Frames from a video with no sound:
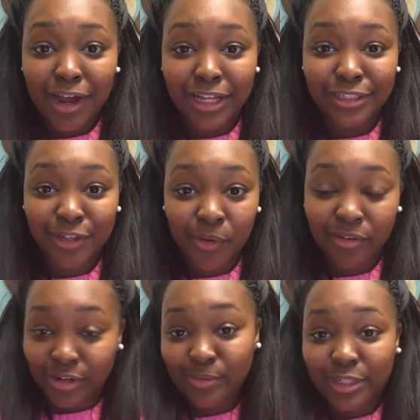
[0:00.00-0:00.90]
And so
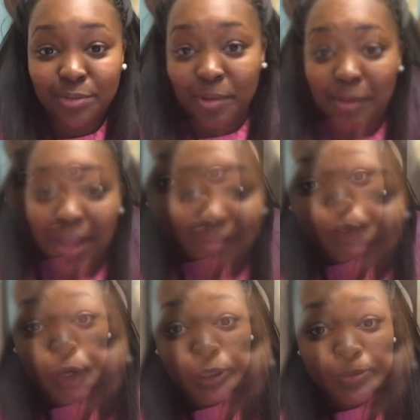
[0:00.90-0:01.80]
I really wanted to Anyone
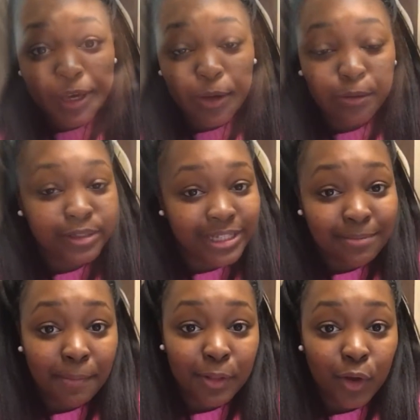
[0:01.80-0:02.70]
who knows me or has
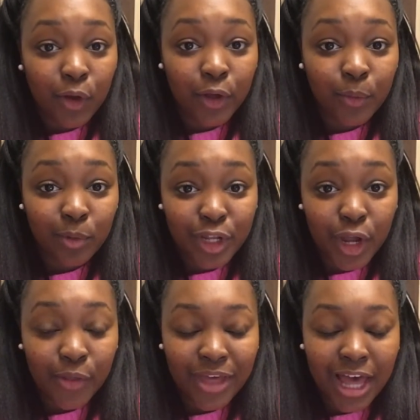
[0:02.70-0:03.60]
seen my blog would
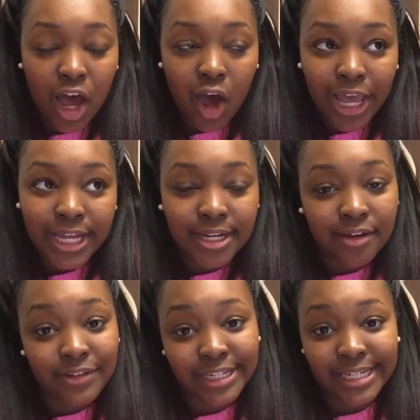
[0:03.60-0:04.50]
know that I
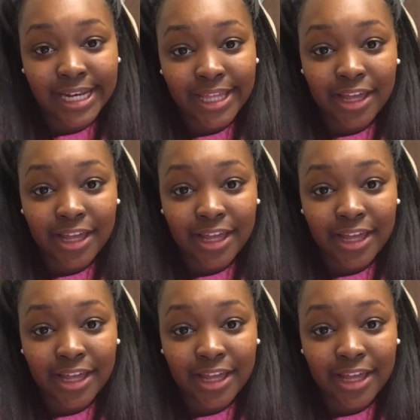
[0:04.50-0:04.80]
love Italy.